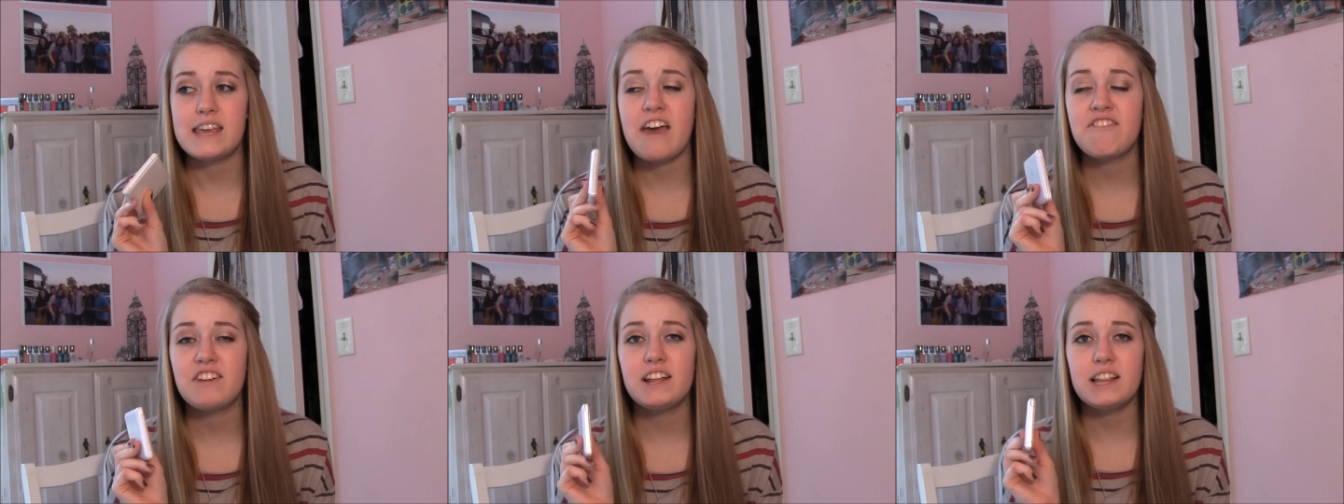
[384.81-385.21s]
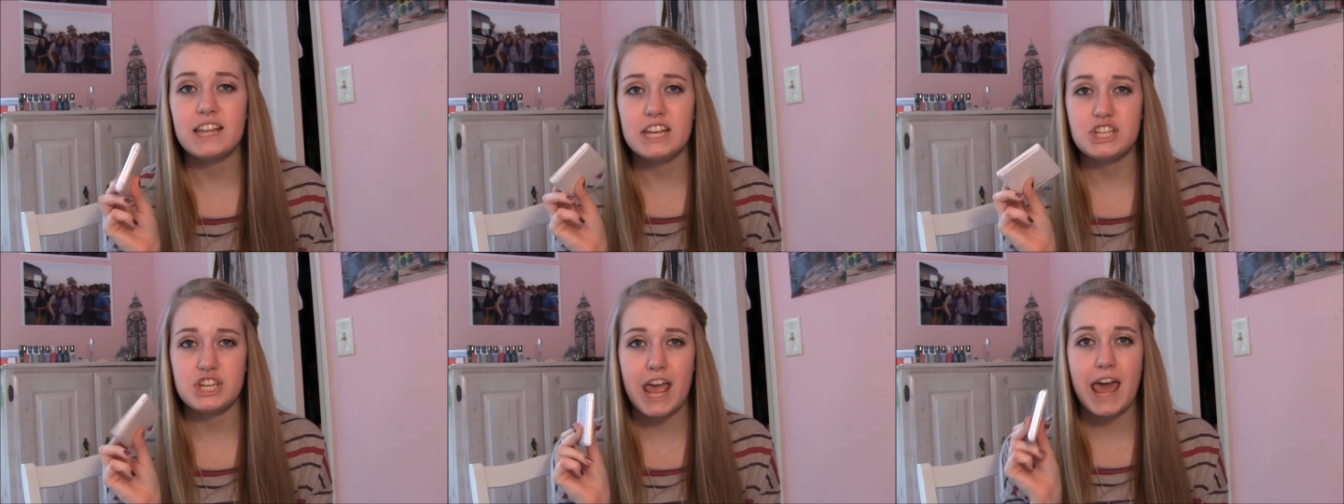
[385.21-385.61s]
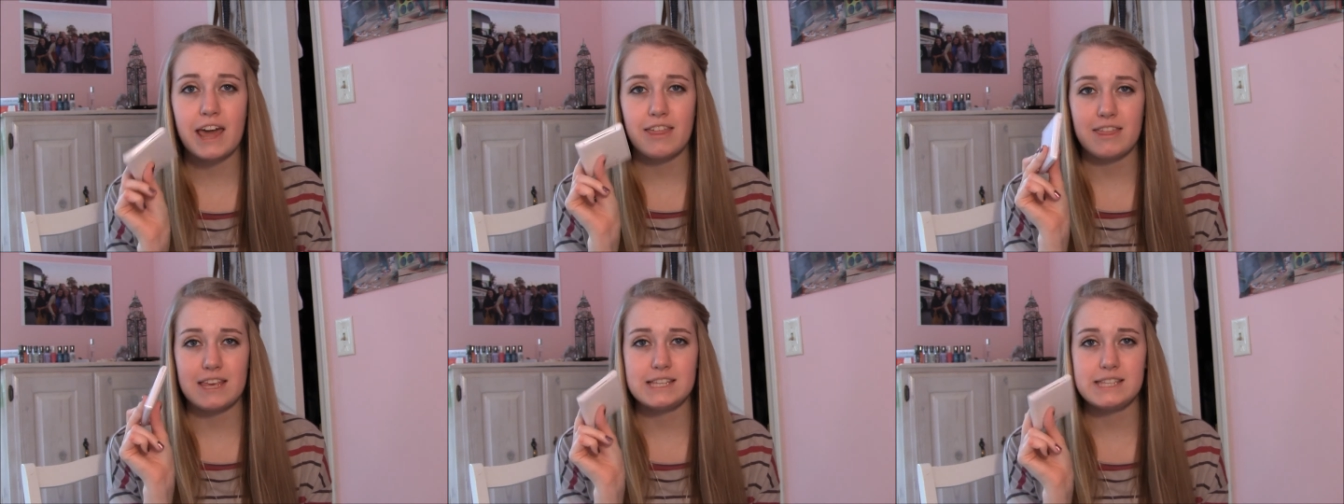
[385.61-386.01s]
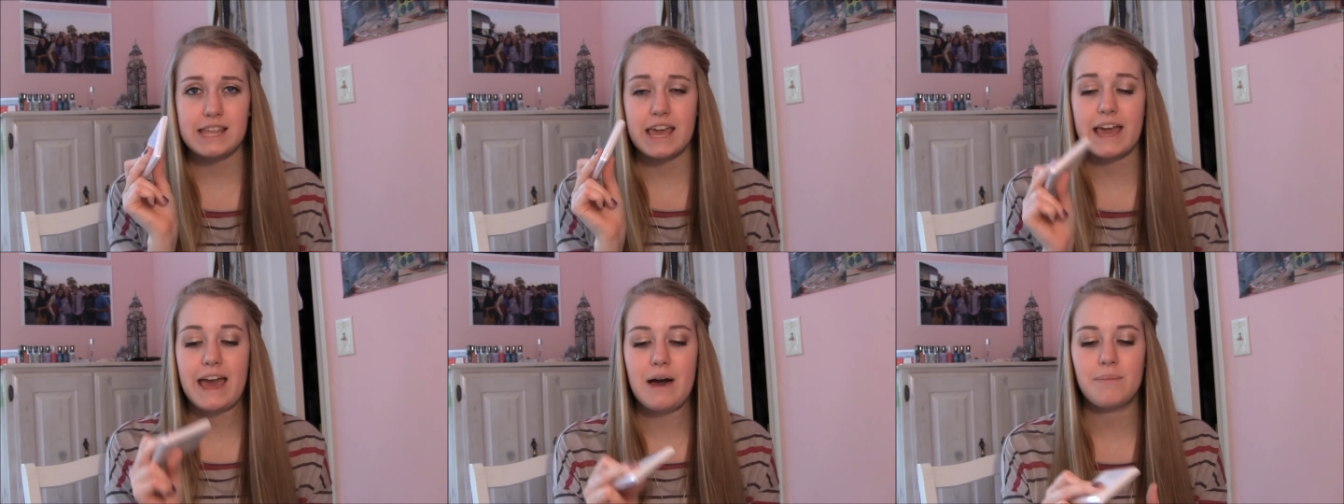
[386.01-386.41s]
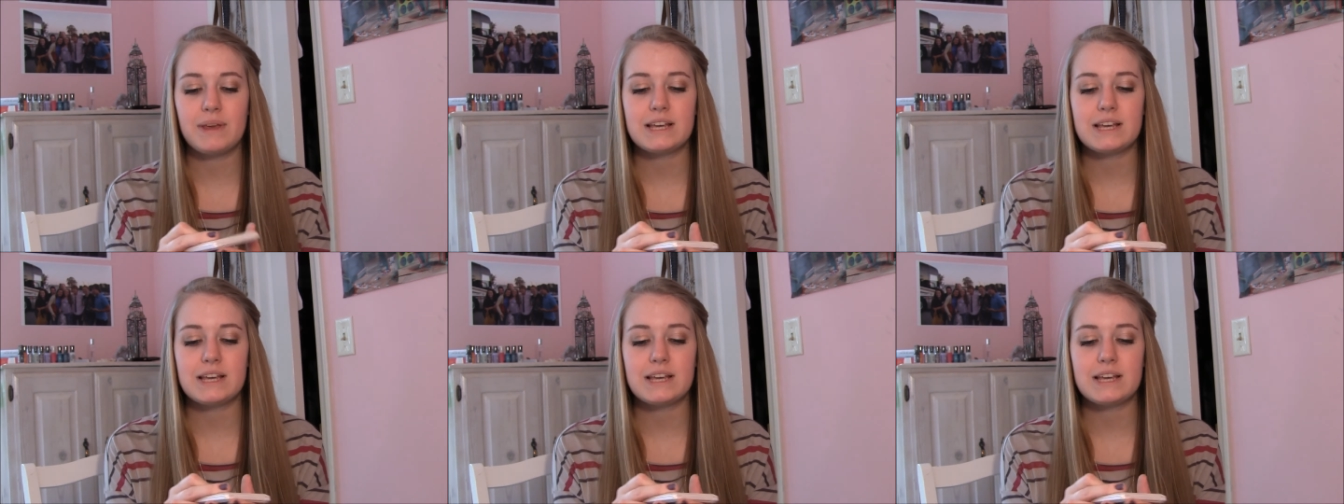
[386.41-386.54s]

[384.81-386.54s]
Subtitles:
definitely check this thing out,